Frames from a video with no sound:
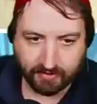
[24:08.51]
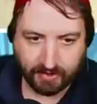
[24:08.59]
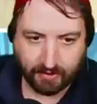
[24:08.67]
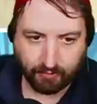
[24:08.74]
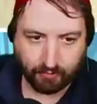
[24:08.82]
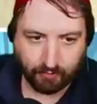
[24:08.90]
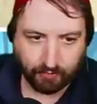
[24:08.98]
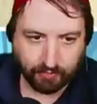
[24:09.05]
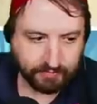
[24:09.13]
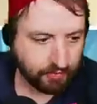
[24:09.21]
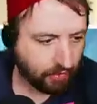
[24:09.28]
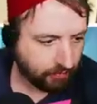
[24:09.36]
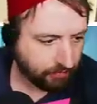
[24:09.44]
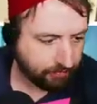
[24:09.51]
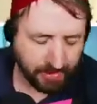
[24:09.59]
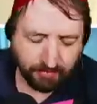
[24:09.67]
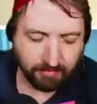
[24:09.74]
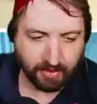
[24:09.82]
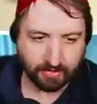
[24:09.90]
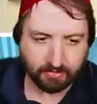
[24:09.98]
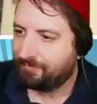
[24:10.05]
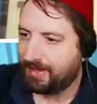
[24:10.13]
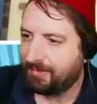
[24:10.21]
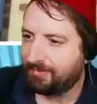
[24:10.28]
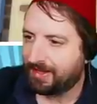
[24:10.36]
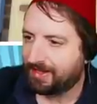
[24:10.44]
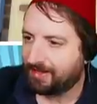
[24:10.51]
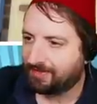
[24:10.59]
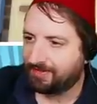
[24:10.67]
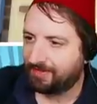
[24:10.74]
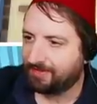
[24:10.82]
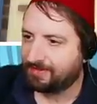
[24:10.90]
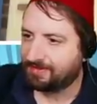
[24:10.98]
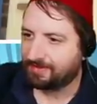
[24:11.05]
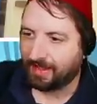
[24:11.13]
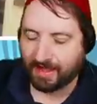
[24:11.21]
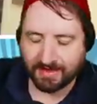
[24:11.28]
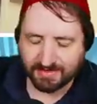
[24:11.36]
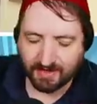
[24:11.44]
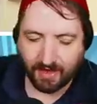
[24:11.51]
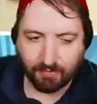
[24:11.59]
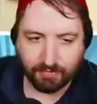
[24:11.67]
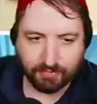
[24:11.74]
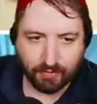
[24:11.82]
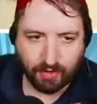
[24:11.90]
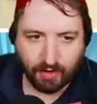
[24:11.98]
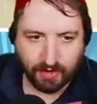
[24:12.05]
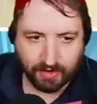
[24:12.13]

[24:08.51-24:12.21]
Now, what's going on with Bing Bing? Bing Bing, your sister just aged up. What's going on